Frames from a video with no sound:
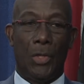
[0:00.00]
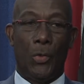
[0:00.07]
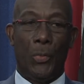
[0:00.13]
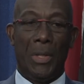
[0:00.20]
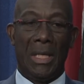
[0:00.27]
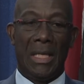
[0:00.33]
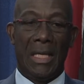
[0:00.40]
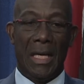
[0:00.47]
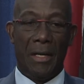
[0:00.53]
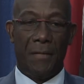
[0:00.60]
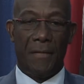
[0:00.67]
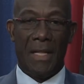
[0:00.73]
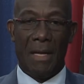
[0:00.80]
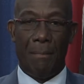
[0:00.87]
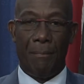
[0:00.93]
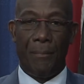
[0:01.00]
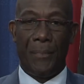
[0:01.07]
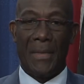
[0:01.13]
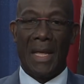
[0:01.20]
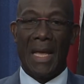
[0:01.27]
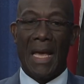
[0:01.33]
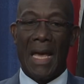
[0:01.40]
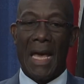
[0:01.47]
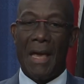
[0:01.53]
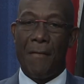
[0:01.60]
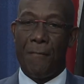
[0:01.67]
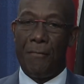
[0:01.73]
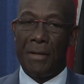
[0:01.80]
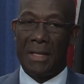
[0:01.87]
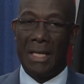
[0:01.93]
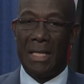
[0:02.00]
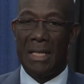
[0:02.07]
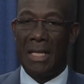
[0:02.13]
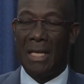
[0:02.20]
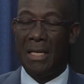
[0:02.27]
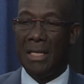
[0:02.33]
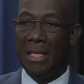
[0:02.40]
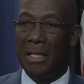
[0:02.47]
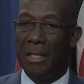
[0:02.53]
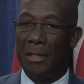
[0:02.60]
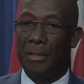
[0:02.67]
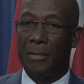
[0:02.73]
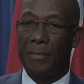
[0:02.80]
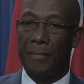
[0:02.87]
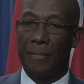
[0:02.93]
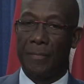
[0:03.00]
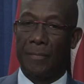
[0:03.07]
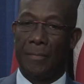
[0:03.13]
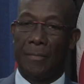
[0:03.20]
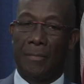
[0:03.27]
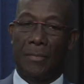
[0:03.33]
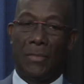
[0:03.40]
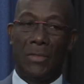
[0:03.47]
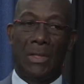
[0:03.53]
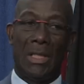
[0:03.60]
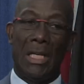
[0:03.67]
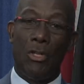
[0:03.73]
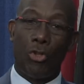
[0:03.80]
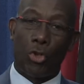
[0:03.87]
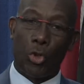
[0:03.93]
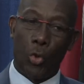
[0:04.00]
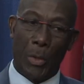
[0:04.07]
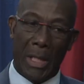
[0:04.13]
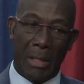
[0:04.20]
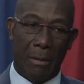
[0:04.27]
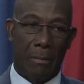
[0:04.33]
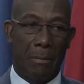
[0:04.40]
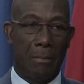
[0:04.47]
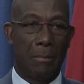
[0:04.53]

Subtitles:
we gave them everything they needed, including